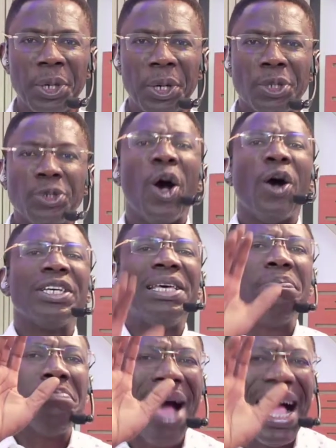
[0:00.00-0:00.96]
Your
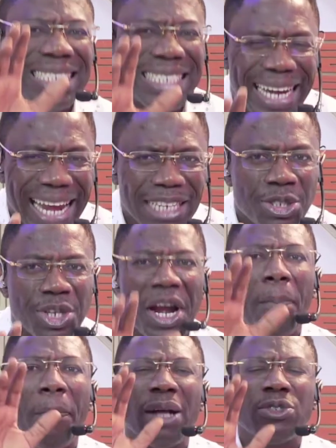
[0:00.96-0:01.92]
imagination
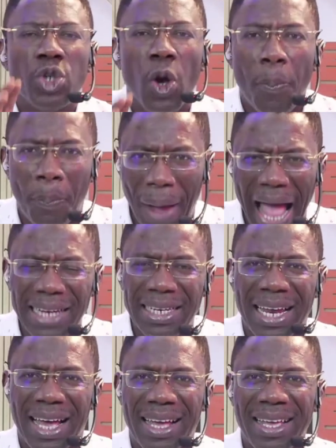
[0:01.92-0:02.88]
about your
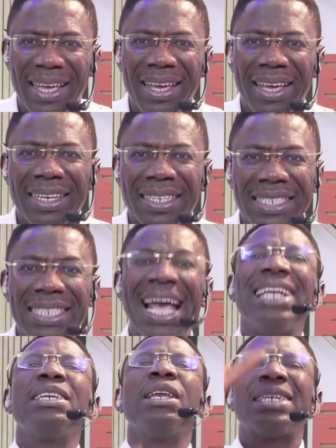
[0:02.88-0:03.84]
partner
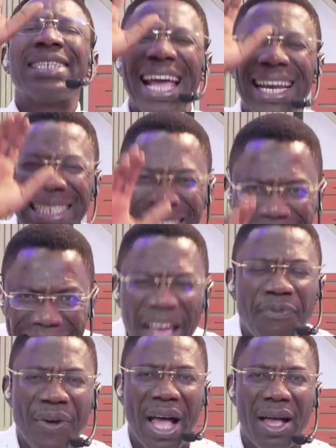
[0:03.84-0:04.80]
can
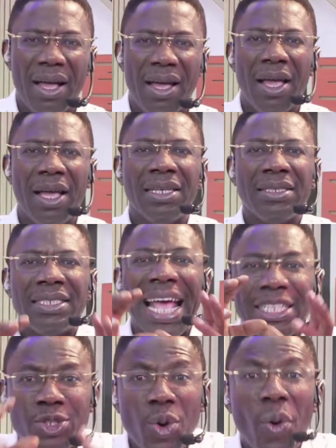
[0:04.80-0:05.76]
never
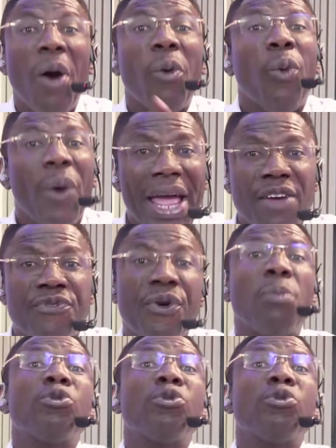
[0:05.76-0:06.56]
take you away from